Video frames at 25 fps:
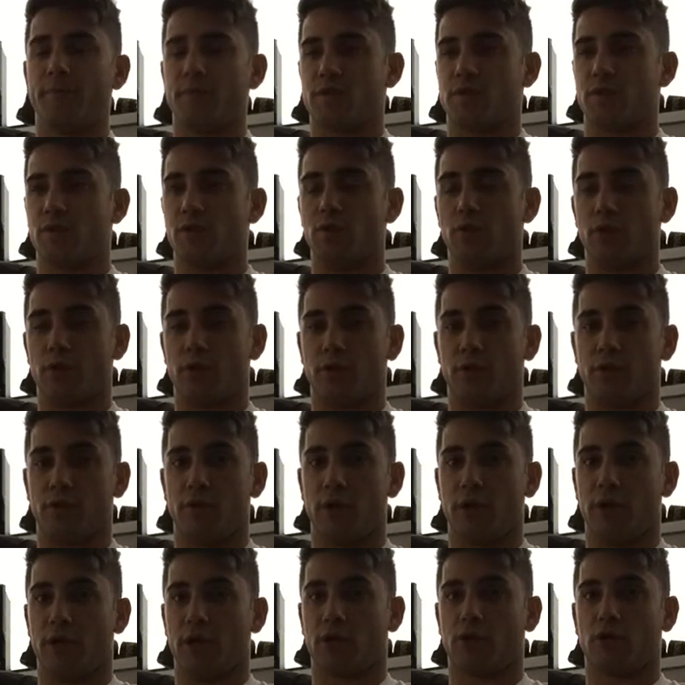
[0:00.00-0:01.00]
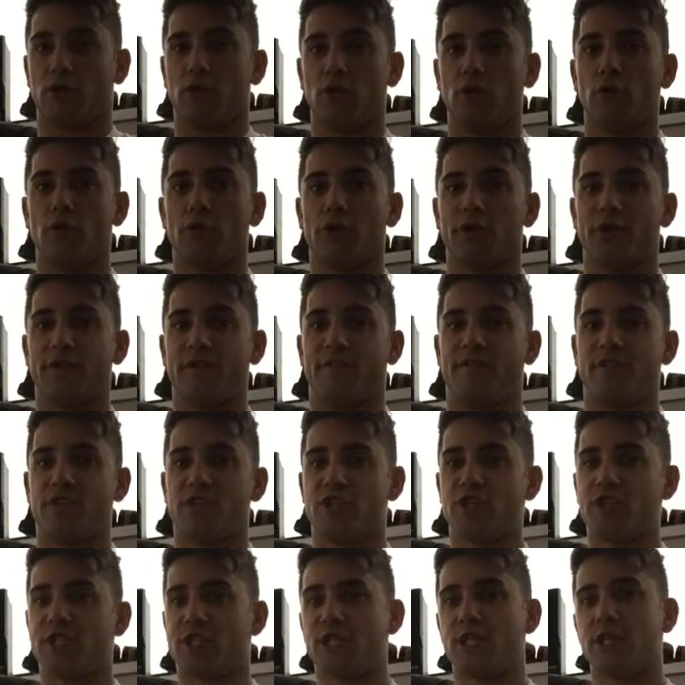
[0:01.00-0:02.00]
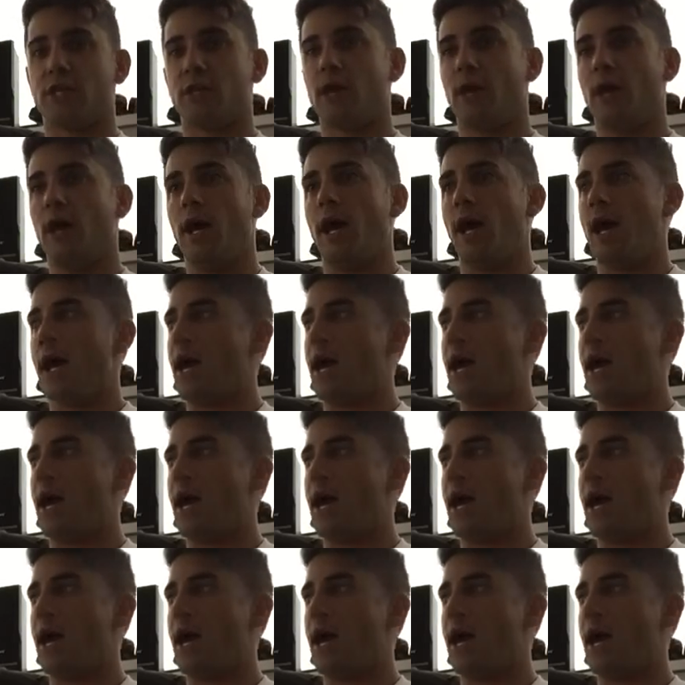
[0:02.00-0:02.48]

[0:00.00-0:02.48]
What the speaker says: so you were in a caloric deficiency,